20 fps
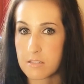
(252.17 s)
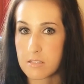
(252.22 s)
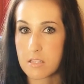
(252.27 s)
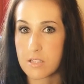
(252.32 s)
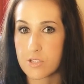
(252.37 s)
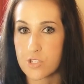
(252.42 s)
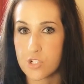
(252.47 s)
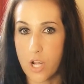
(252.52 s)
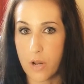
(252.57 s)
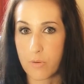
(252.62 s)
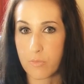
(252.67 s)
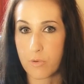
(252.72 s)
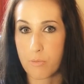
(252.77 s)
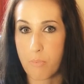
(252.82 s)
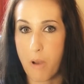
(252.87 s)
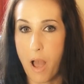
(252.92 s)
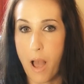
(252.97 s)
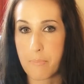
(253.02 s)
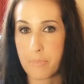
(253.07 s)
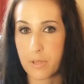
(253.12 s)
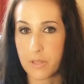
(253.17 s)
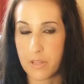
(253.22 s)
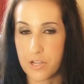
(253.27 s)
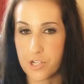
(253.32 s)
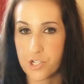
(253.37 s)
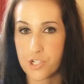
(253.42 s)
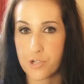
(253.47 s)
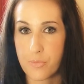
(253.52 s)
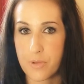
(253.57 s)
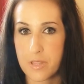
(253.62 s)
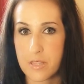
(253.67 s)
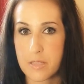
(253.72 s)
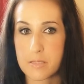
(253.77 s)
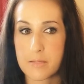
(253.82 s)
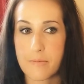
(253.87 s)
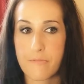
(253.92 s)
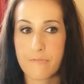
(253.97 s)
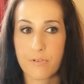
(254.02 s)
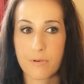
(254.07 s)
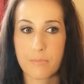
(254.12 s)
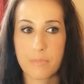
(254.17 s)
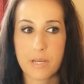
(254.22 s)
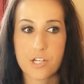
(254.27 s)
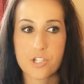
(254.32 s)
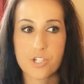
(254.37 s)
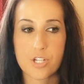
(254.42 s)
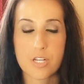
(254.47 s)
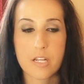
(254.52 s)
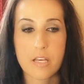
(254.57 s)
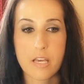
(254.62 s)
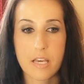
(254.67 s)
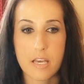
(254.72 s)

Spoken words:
to the general population with this information.